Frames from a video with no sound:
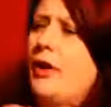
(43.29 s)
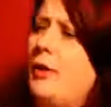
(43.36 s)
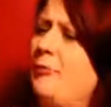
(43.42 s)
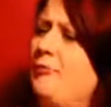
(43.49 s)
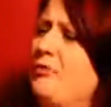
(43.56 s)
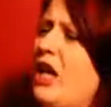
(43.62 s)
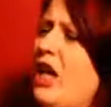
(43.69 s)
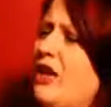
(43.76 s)
I
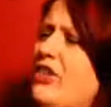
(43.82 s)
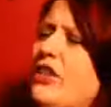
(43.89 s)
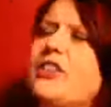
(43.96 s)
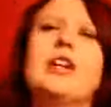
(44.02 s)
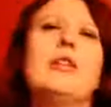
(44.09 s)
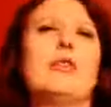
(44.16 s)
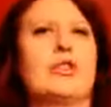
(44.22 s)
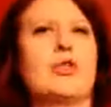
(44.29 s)
thought
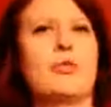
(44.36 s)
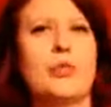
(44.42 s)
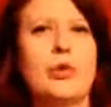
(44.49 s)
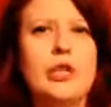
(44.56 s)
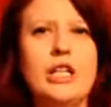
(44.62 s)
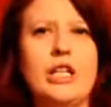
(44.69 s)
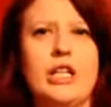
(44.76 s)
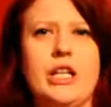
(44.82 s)
that was a
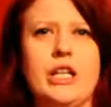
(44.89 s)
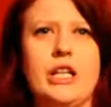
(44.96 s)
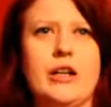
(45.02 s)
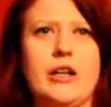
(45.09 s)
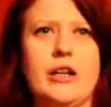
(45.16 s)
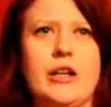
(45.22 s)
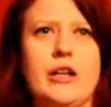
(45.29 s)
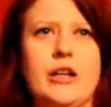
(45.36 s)

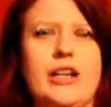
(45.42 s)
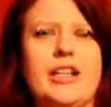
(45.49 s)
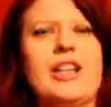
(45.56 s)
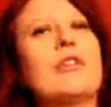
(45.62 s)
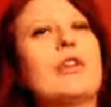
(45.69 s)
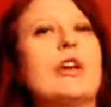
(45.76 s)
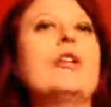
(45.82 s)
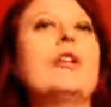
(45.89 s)
pretty, I
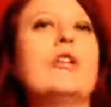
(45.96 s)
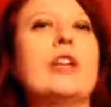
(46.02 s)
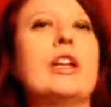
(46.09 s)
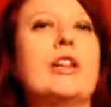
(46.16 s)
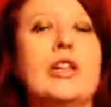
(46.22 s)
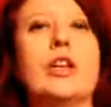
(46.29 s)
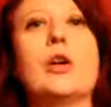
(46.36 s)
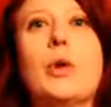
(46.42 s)
never heard of
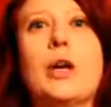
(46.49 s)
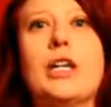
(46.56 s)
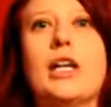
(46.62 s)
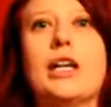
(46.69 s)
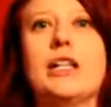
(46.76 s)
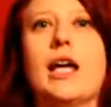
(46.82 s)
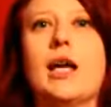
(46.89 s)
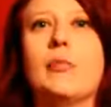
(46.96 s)
anything quite
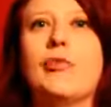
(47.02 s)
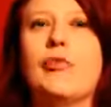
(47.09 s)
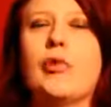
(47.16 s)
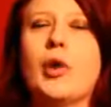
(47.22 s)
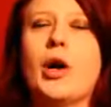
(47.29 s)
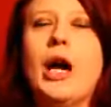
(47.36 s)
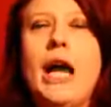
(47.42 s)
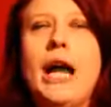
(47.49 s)
like that
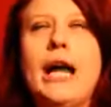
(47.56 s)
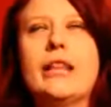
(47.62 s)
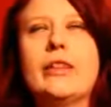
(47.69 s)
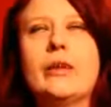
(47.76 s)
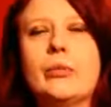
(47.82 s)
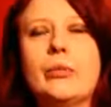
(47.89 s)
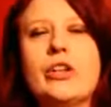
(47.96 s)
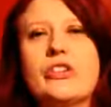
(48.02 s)
before,
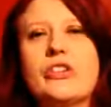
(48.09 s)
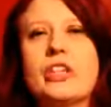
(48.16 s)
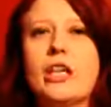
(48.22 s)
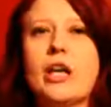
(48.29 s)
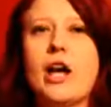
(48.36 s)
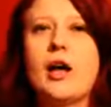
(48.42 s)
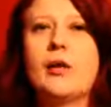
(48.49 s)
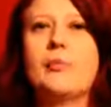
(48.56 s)
and the reason
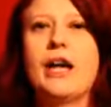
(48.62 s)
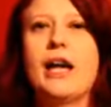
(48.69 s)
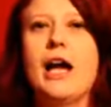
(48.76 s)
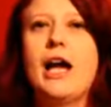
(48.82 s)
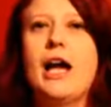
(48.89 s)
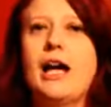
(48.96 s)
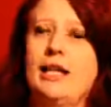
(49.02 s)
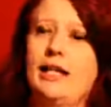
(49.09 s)
it caught my
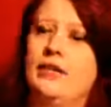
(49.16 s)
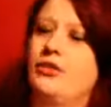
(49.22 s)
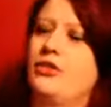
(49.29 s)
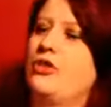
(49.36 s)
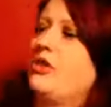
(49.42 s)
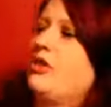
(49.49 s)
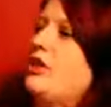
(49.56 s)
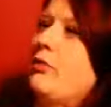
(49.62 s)
eye is
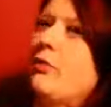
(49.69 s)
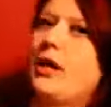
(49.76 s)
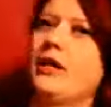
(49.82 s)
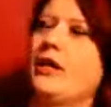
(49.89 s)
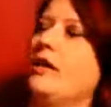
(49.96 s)
you'll see right